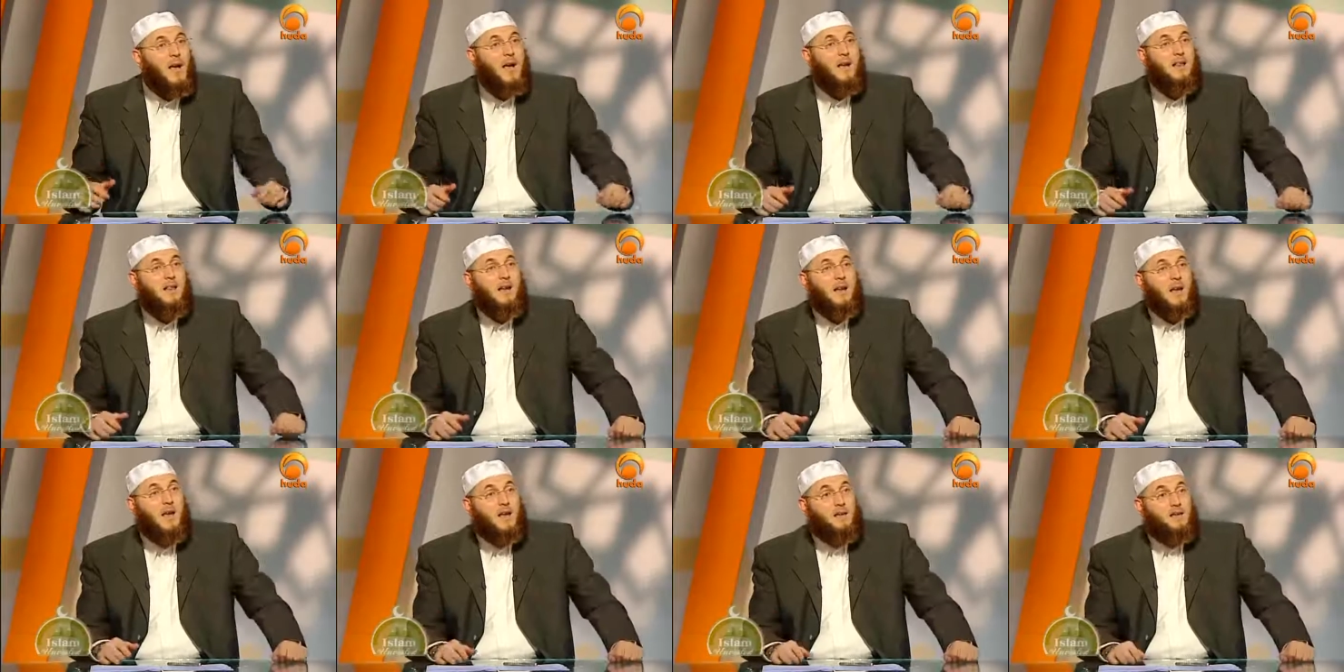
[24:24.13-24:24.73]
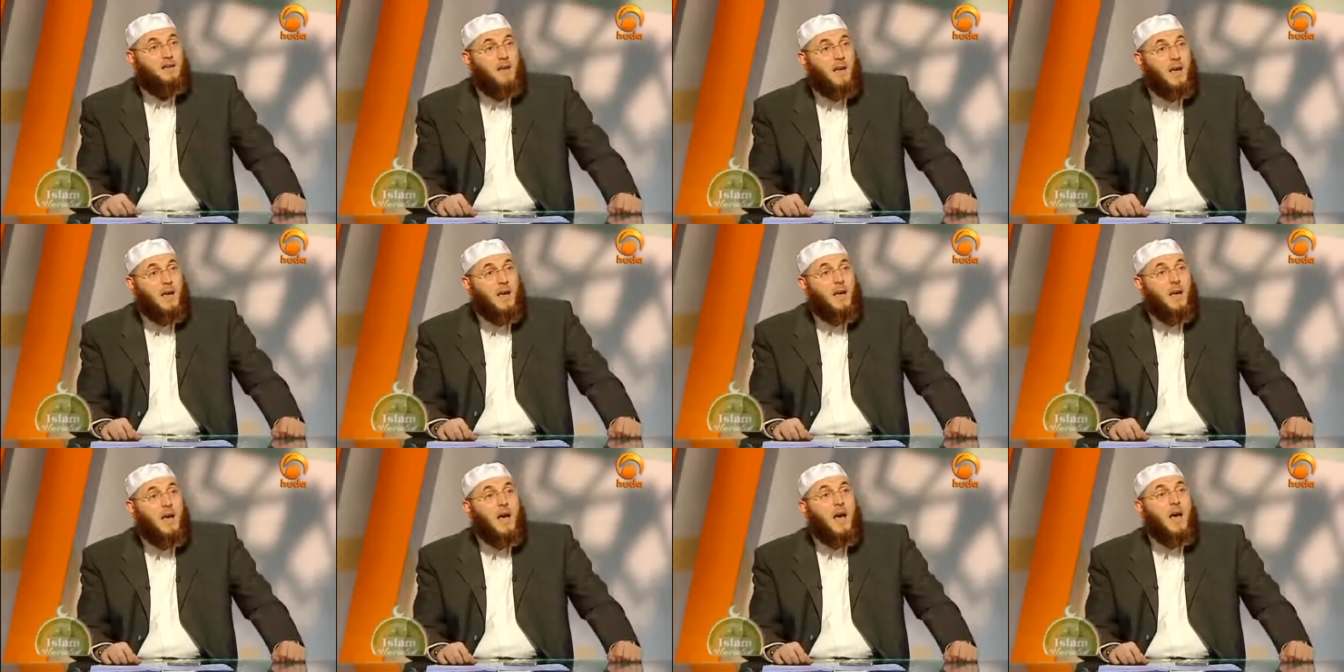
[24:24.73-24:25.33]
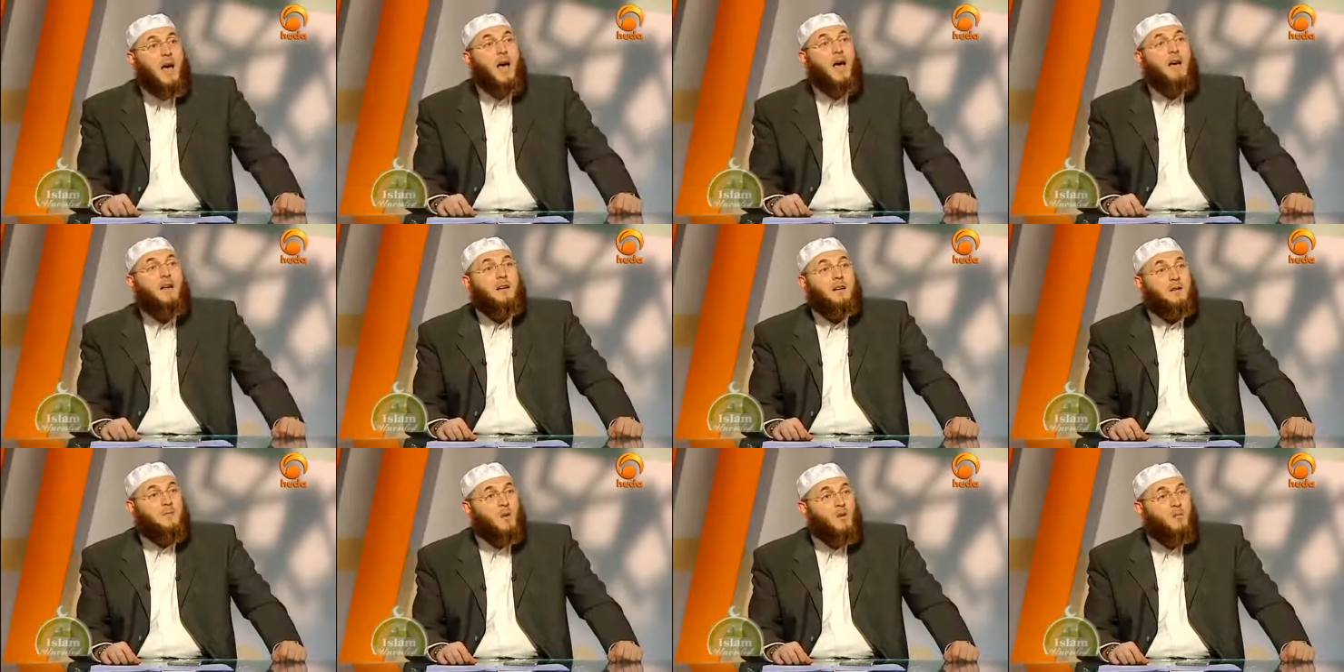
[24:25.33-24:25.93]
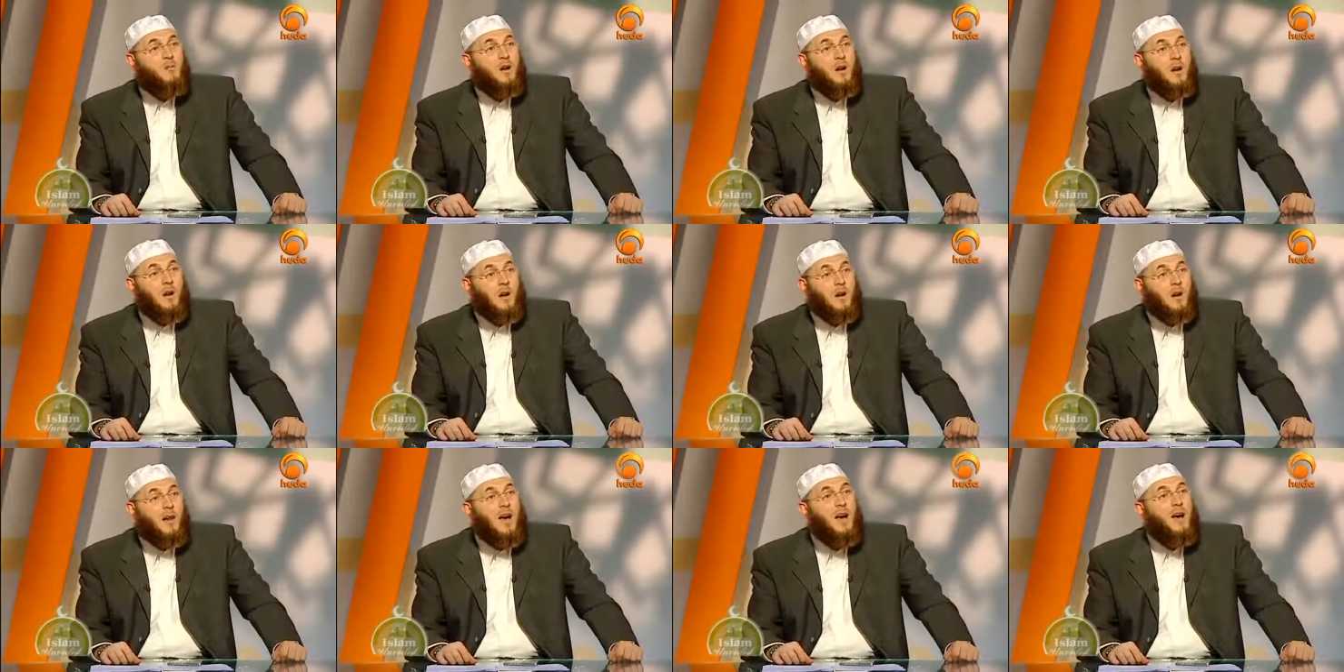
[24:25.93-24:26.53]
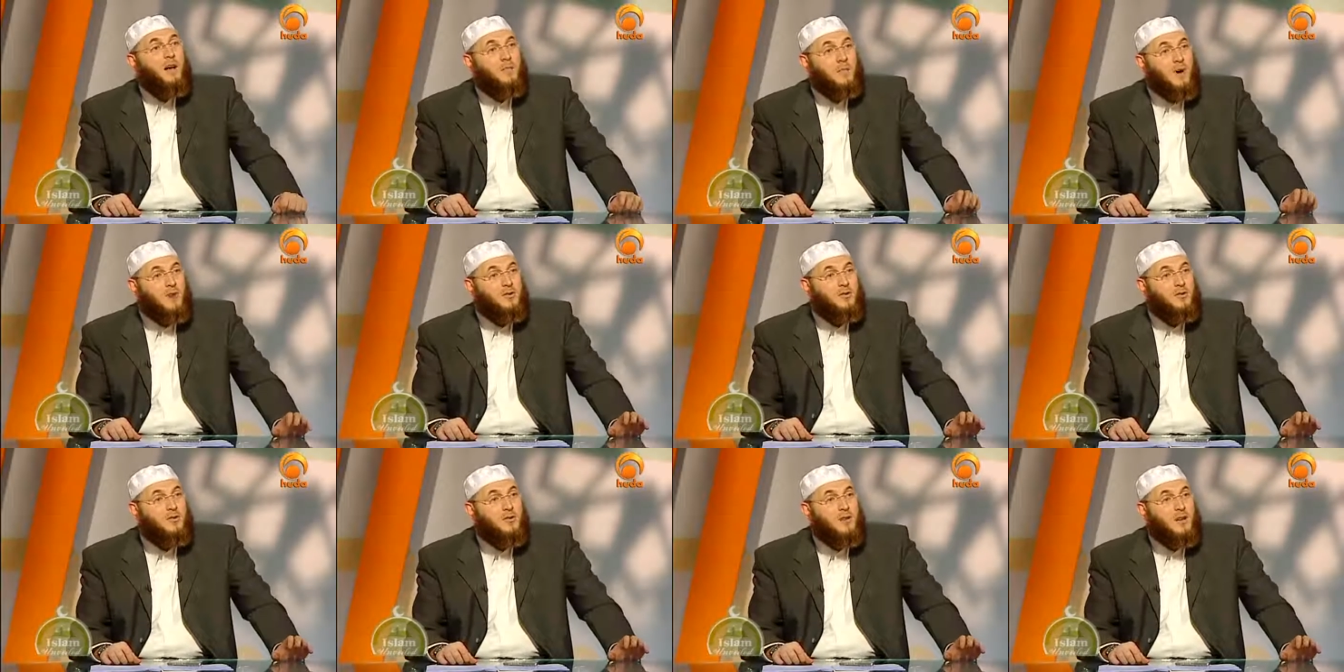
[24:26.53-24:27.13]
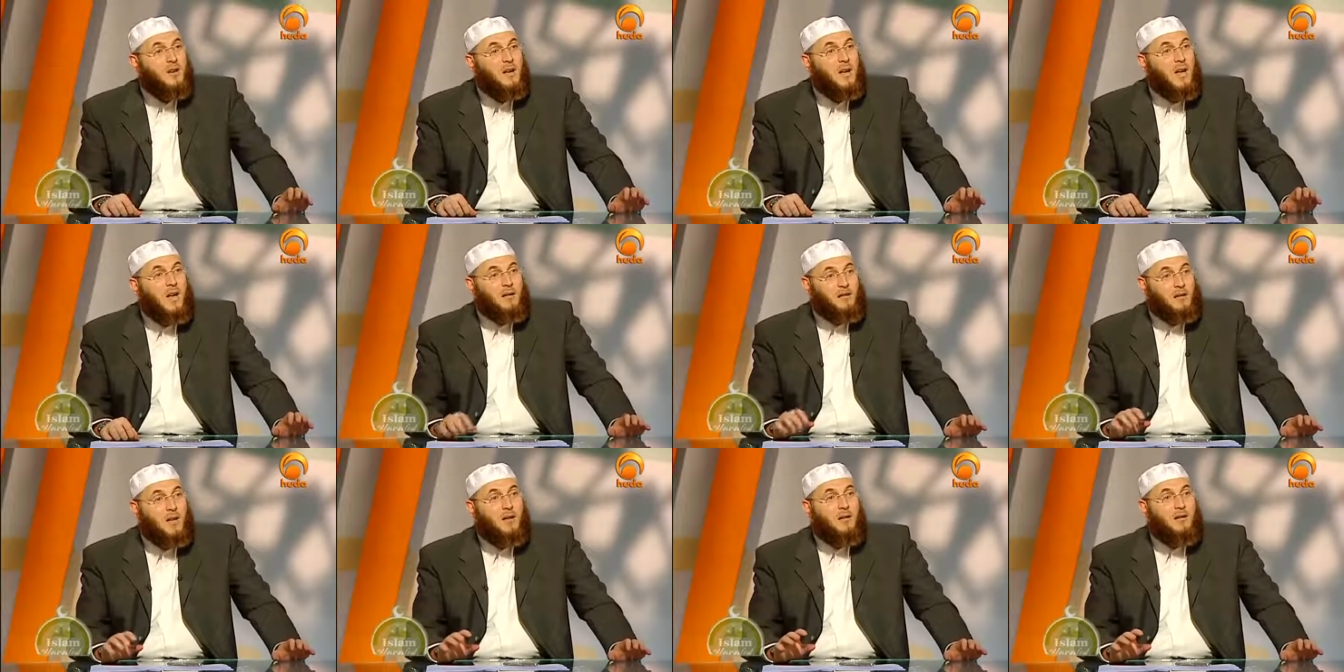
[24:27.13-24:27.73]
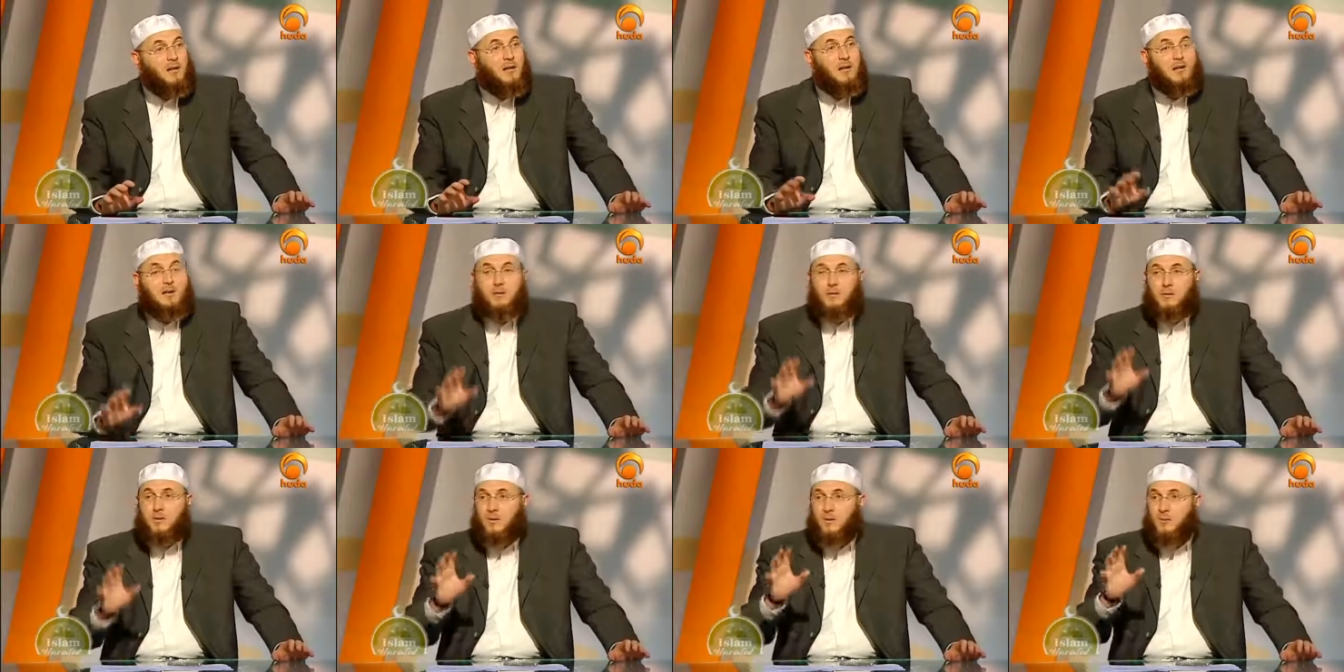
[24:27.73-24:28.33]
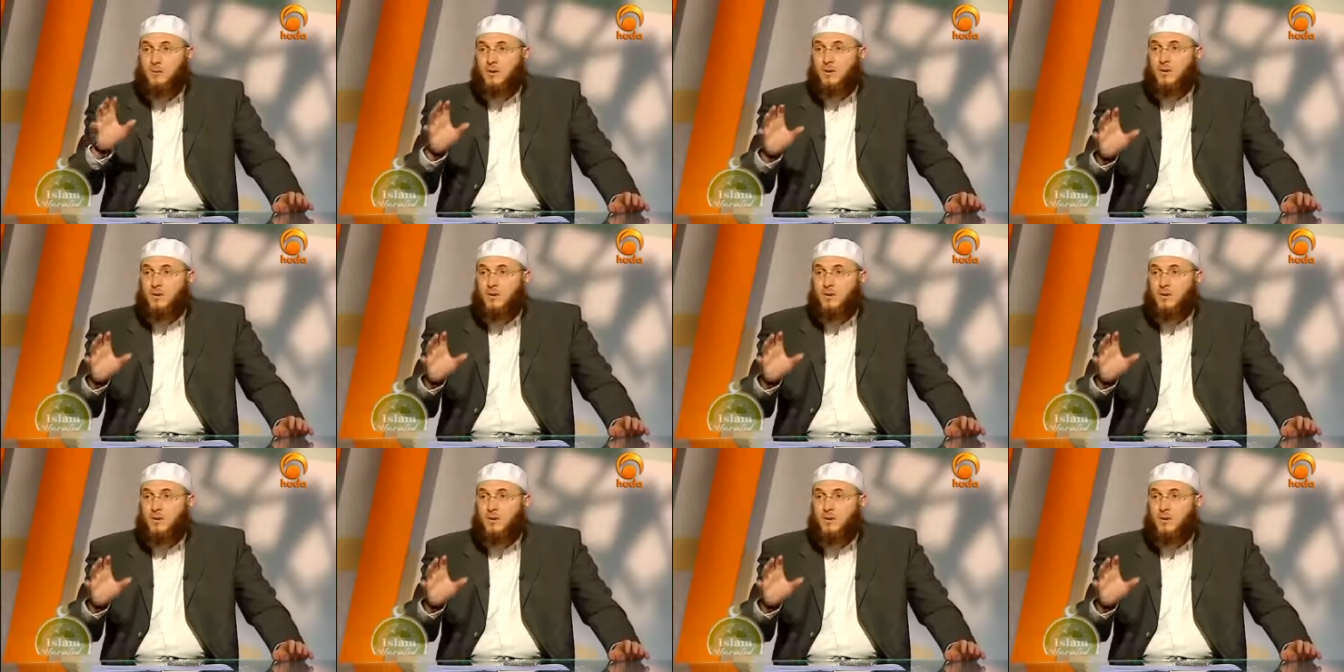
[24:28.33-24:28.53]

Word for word: and the last day and remember Allah much. So, the true